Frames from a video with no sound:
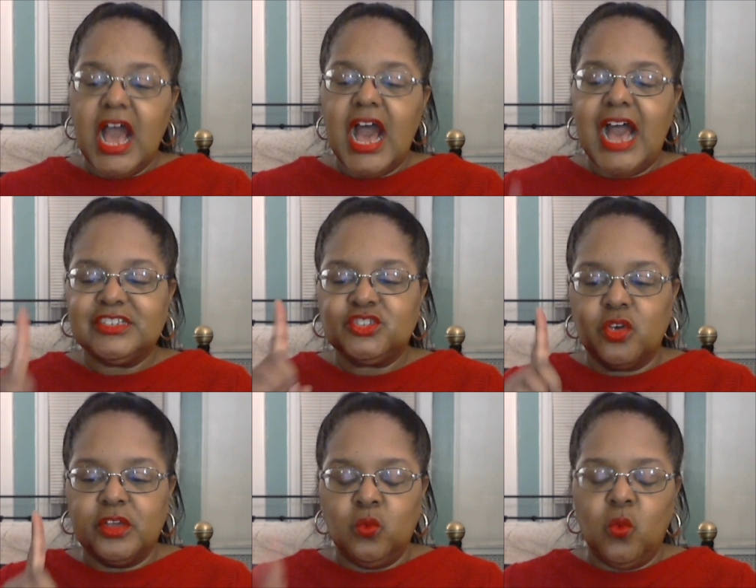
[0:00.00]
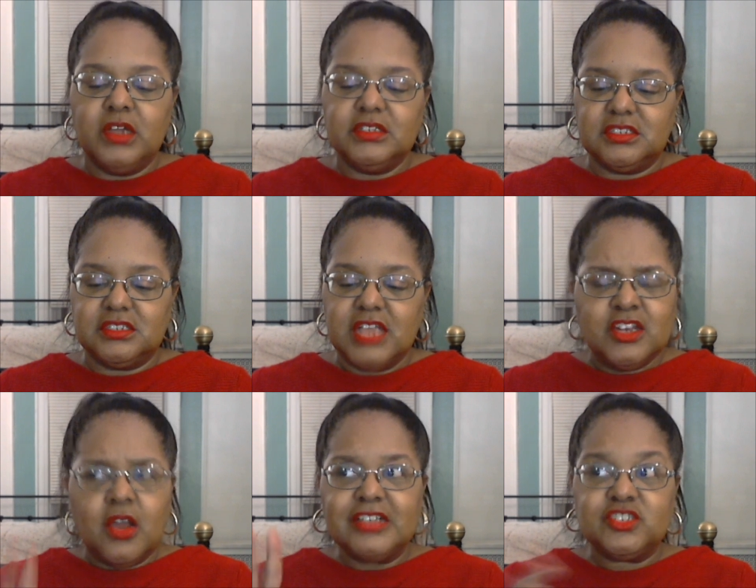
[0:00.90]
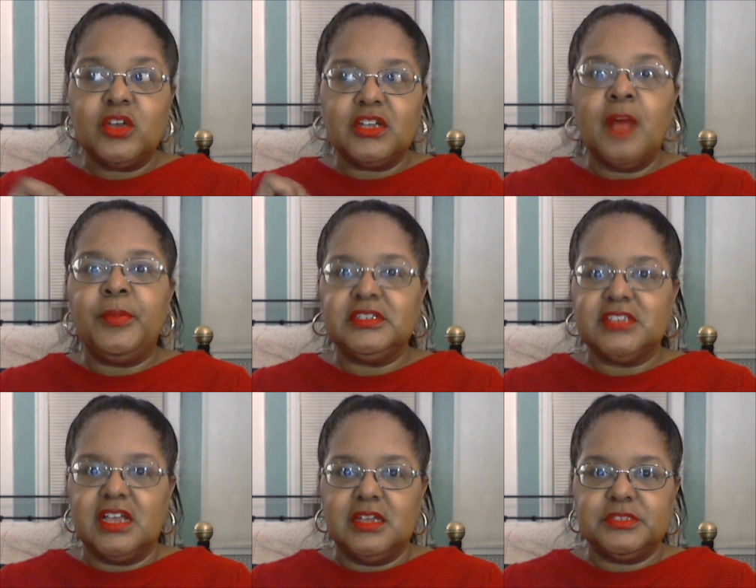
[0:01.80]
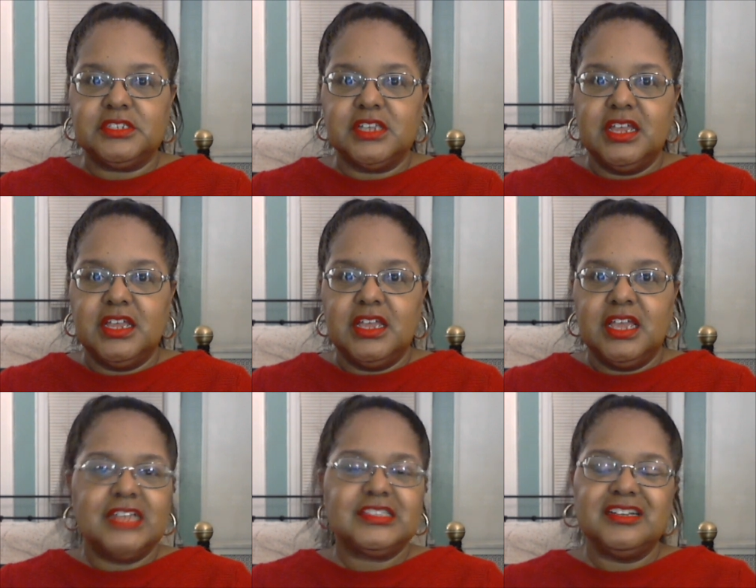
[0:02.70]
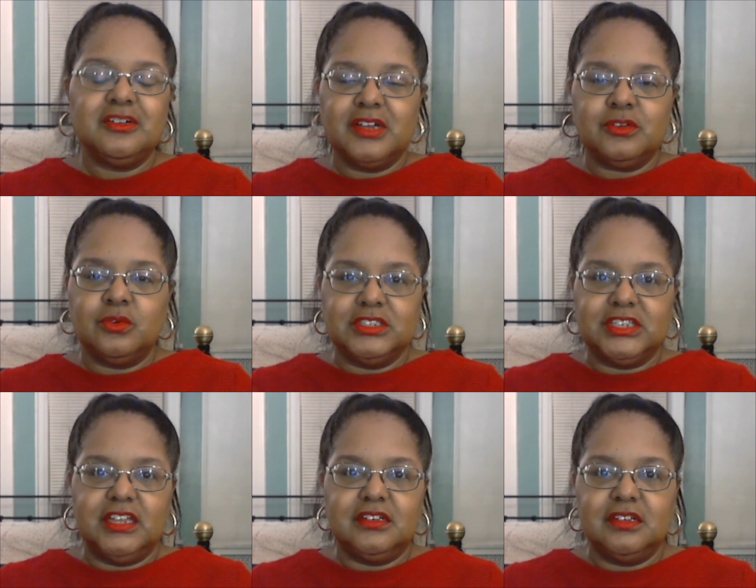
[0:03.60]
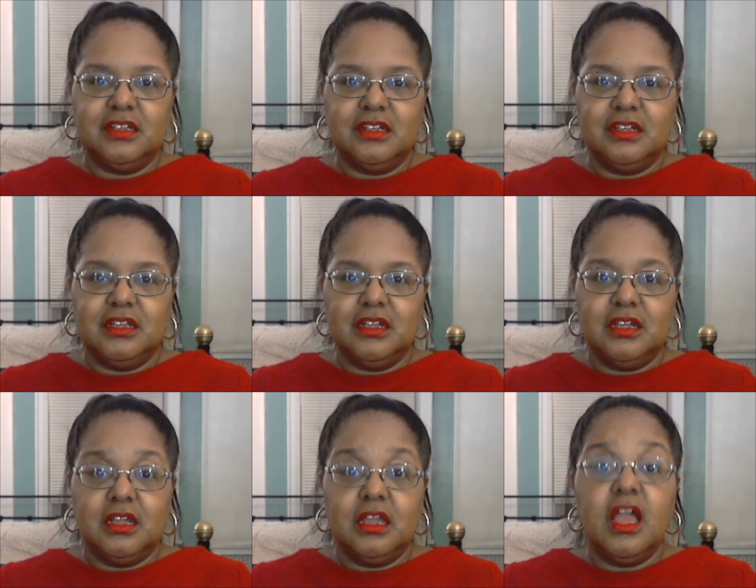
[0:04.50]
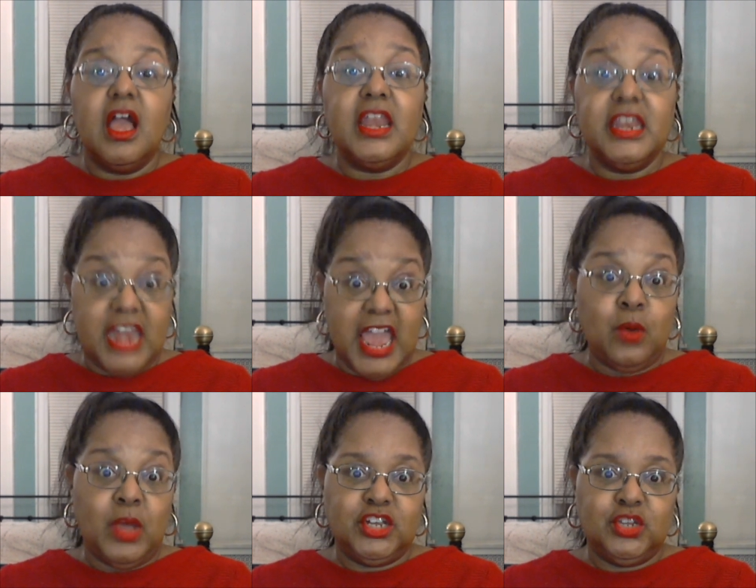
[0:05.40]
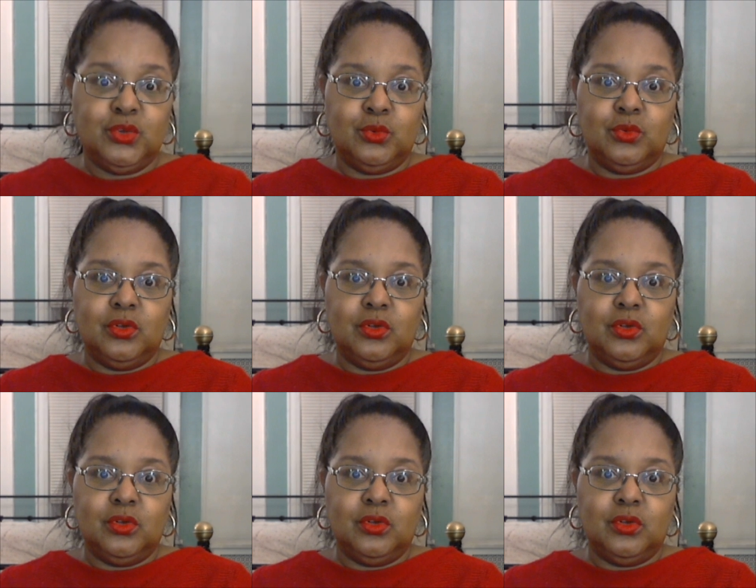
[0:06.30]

I saw it once. No, I saw it a couple of times. And I said, oh, I don't want that. Now I do.